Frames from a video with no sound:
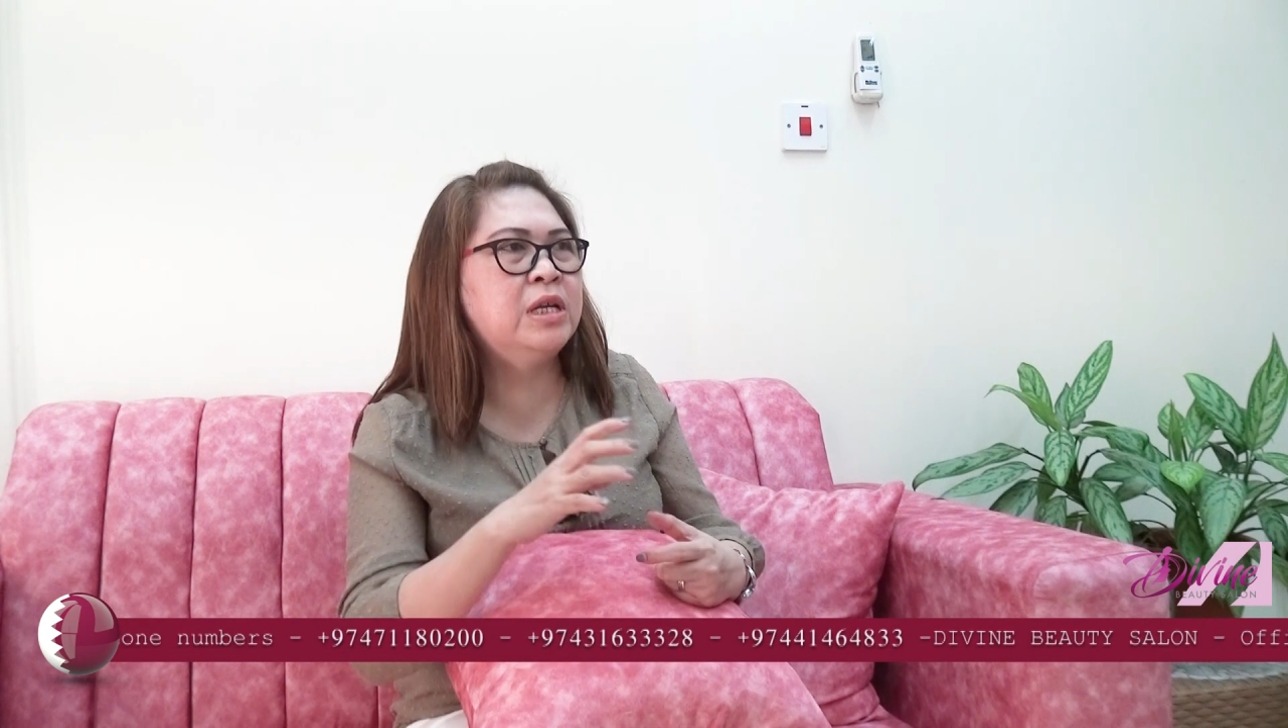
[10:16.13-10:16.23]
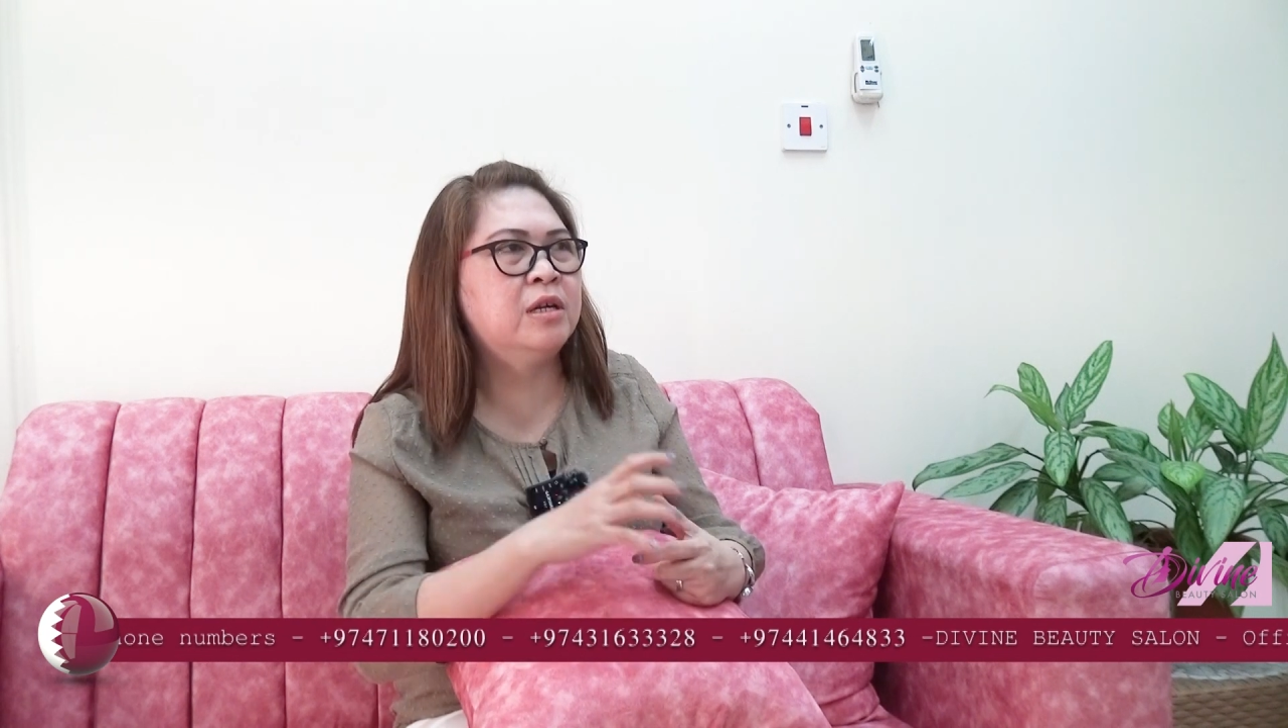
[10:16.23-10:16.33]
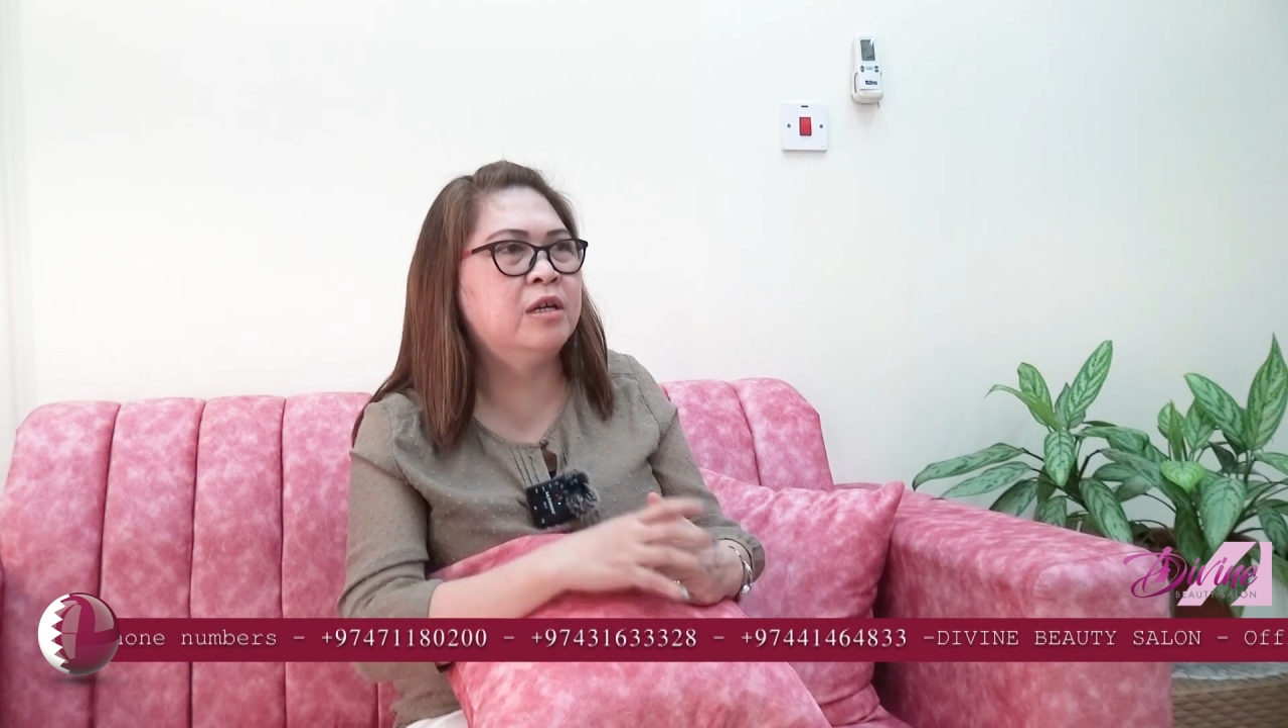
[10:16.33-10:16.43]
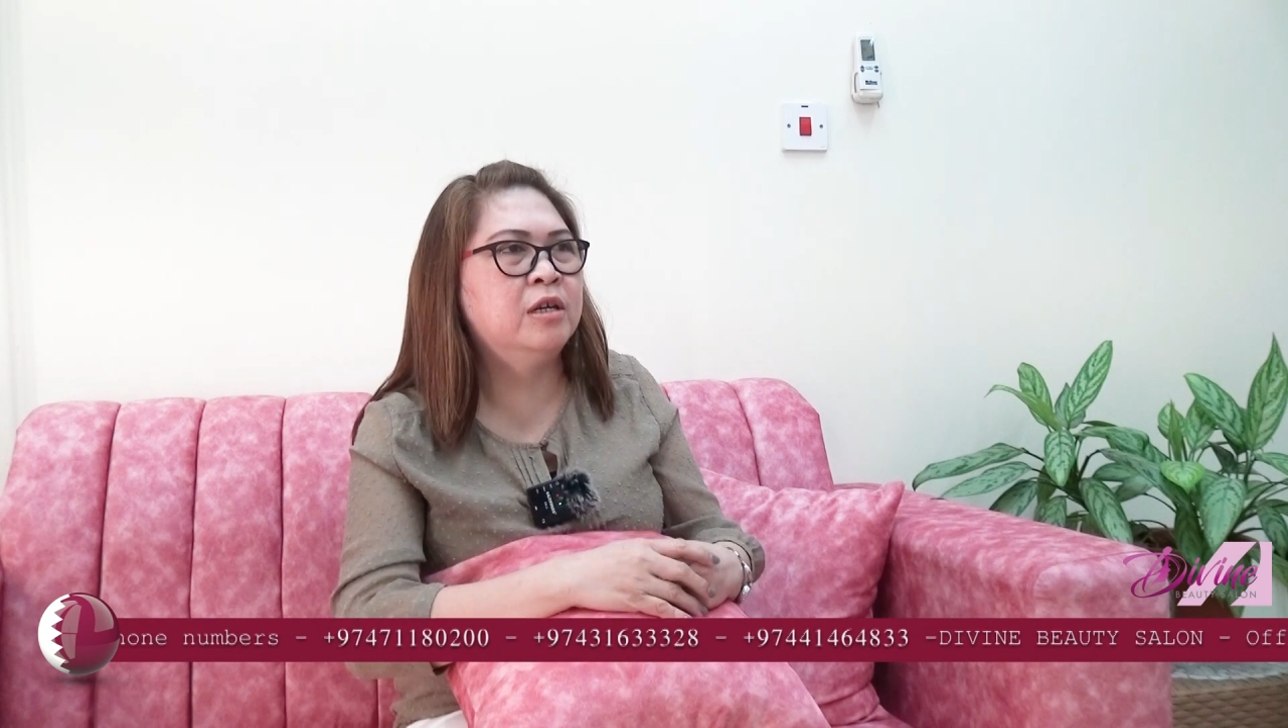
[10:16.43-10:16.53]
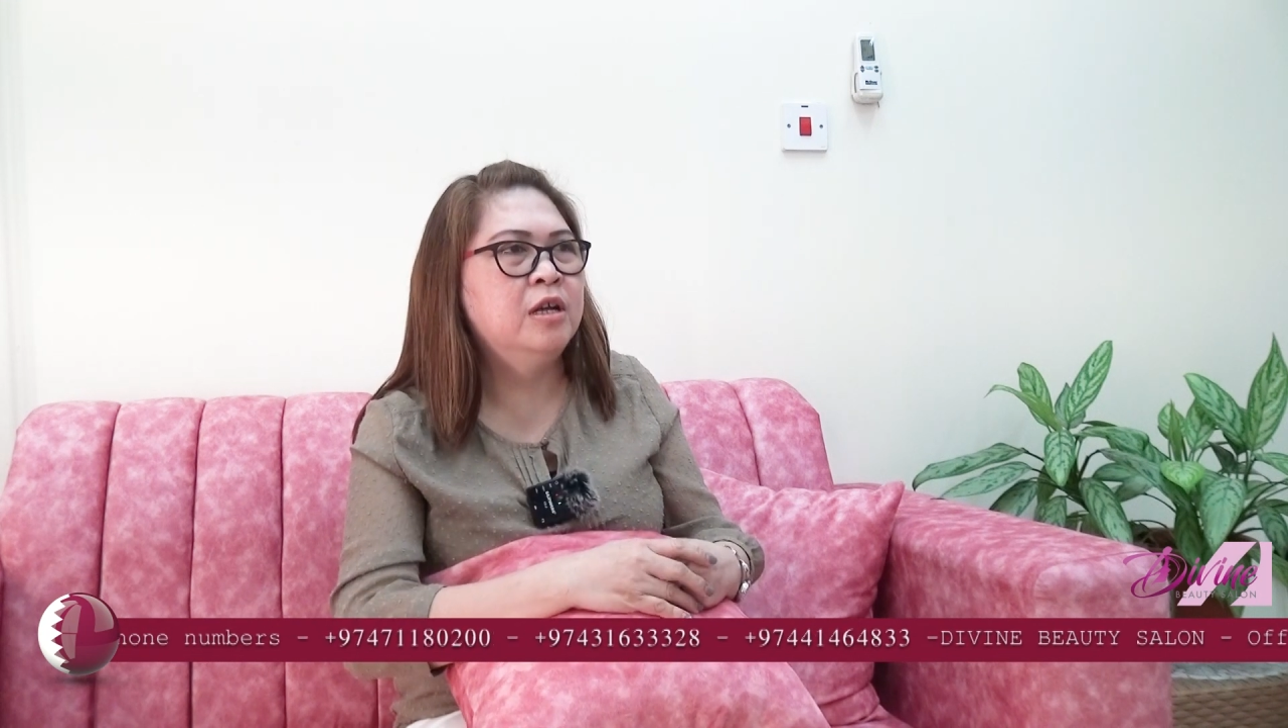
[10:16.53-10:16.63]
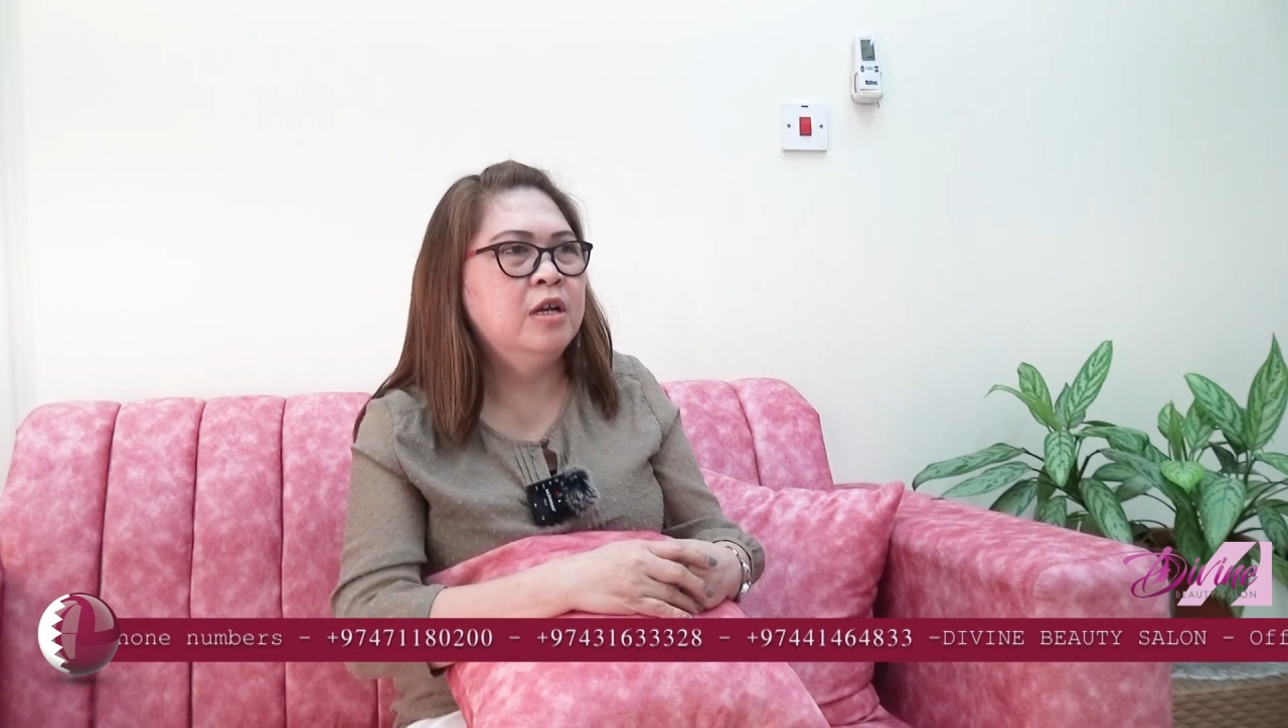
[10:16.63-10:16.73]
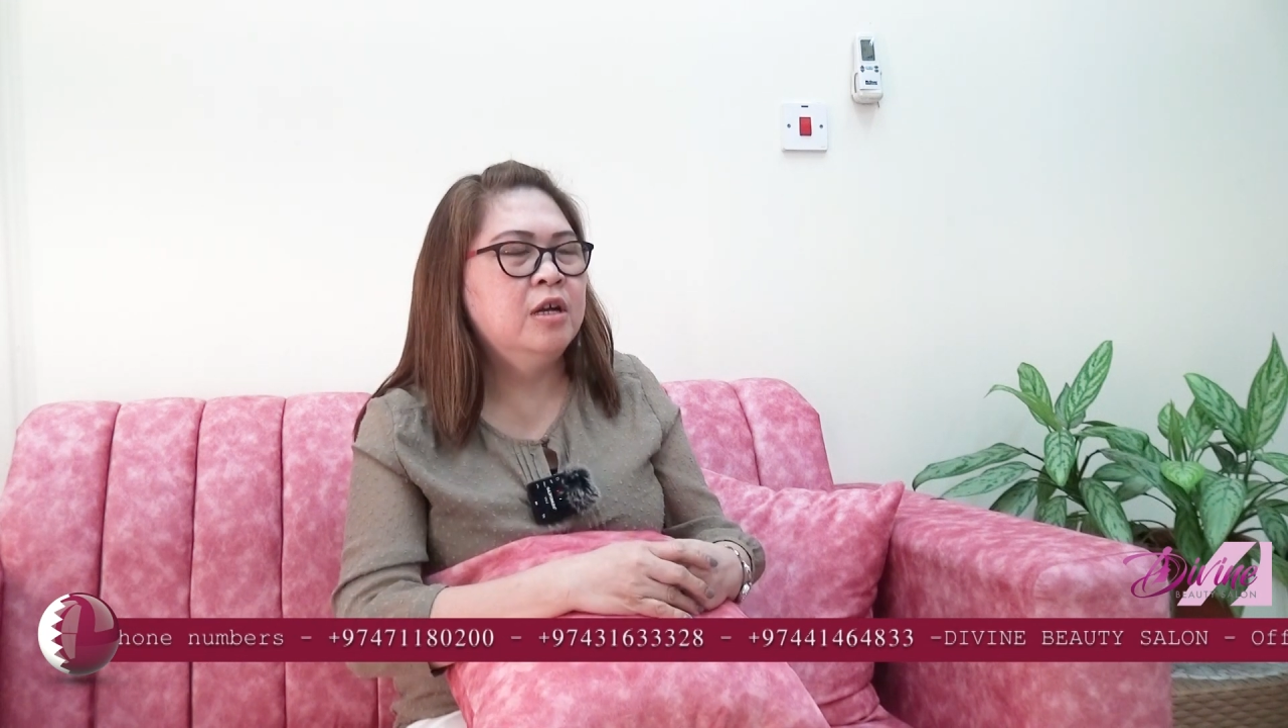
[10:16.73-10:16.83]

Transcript: the